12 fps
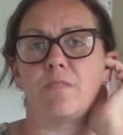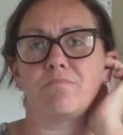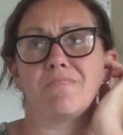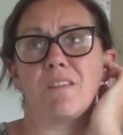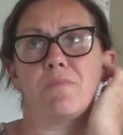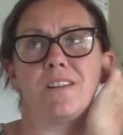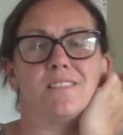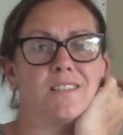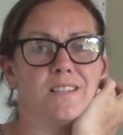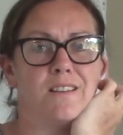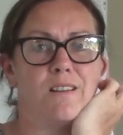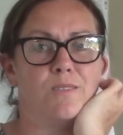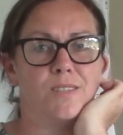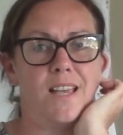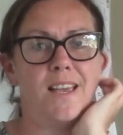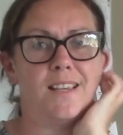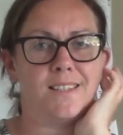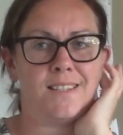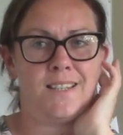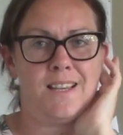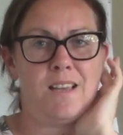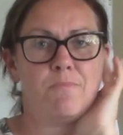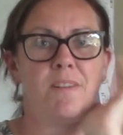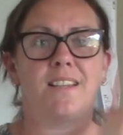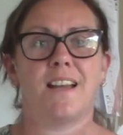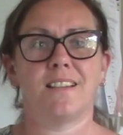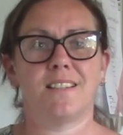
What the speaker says: Nobody's going to notice. My dad